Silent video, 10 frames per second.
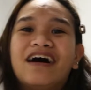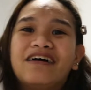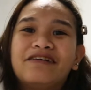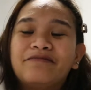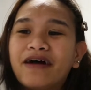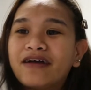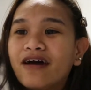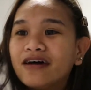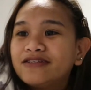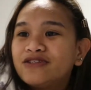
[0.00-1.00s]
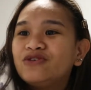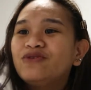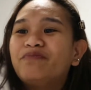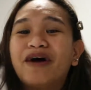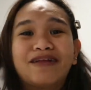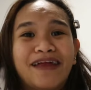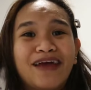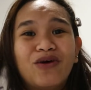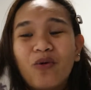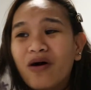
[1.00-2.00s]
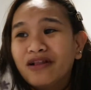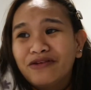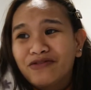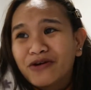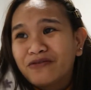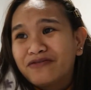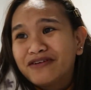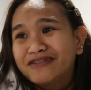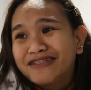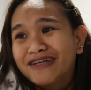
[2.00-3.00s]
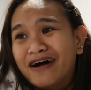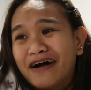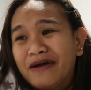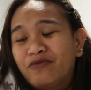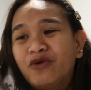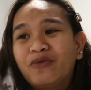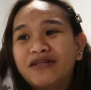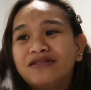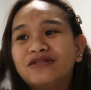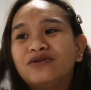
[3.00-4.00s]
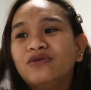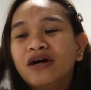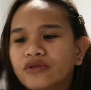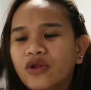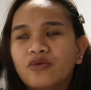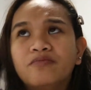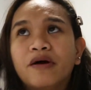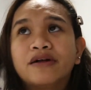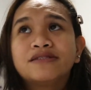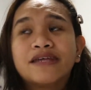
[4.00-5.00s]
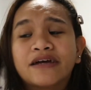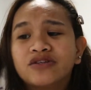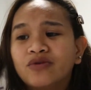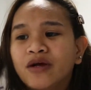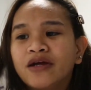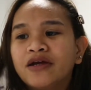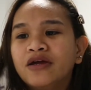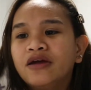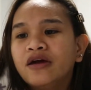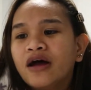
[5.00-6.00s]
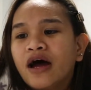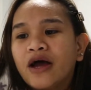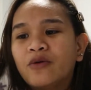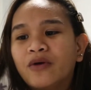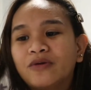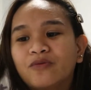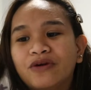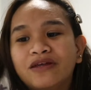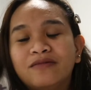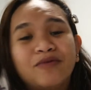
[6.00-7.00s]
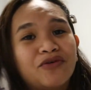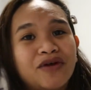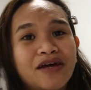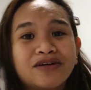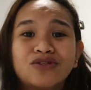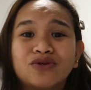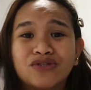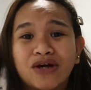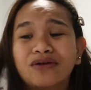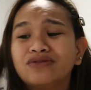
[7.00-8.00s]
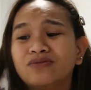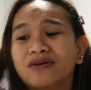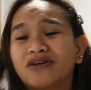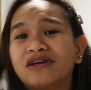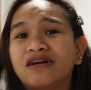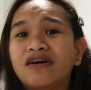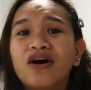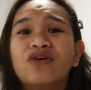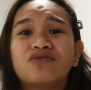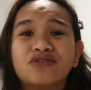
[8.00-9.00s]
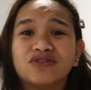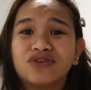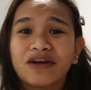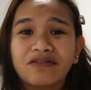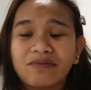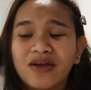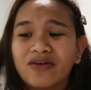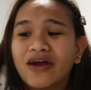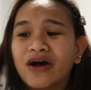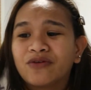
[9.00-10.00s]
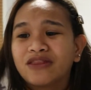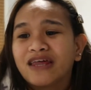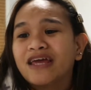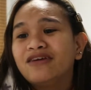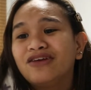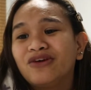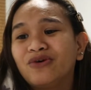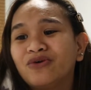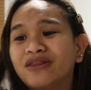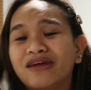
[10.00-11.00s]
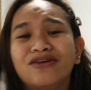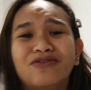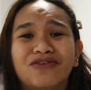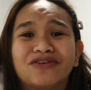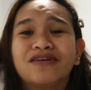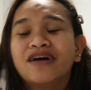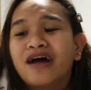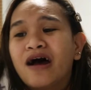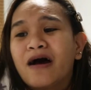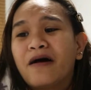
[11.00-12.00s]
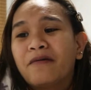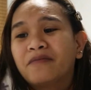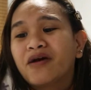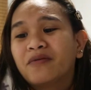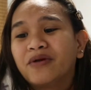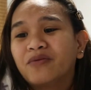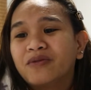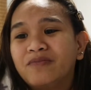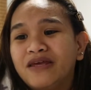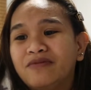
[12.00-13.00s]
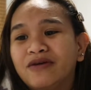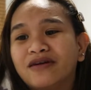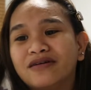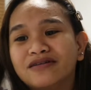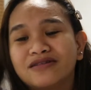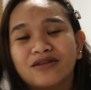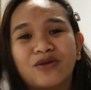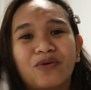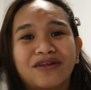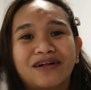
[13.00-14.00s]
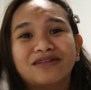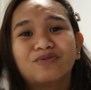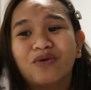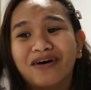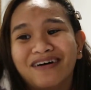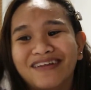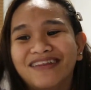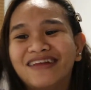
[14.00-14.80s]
I got to pet a koala for the first time. We went to Lone Pine Sanctuary. I went with Maria, so shout out to Maria for driving me around. Thank you. Thank you for coming with me because no one else would.